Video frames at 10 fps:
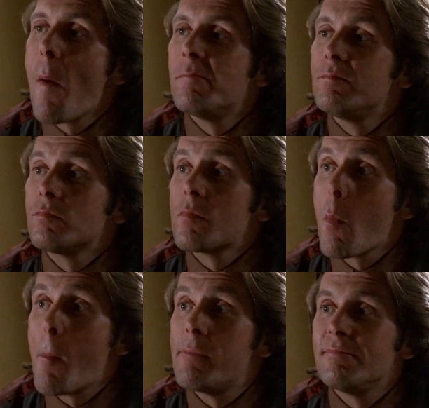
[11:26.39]
actions of the
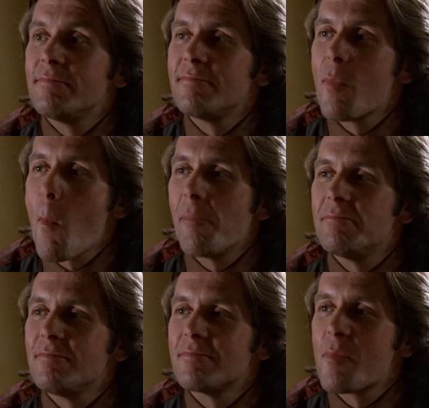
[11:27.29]
characters he's pitted
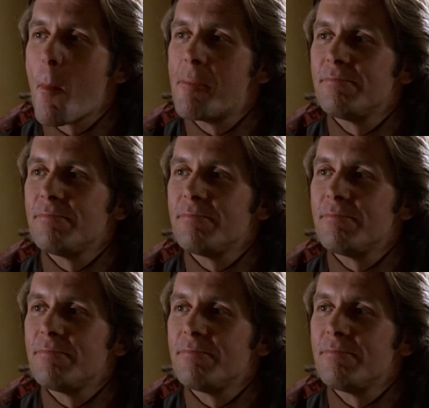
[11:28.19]
against.